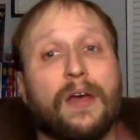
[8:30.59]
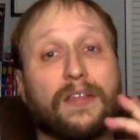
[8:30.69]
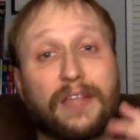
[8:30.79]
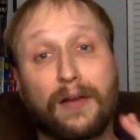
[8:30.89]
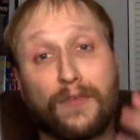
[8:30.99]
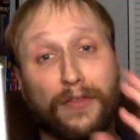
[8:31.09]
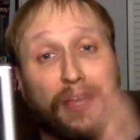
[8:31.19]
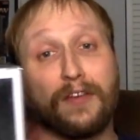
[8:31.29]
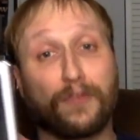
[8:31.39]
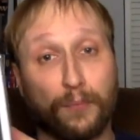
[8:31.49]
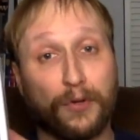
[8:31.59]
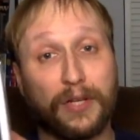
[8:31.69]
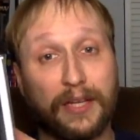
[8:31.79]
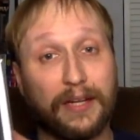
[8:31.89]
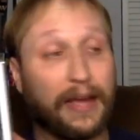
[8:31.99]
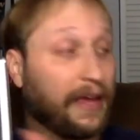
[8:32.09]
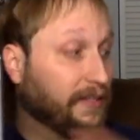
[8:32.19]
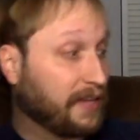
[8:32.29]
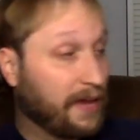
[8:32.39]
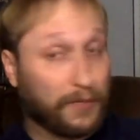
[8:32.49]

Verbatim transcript: Second of all, thank you for putting it in ahead of time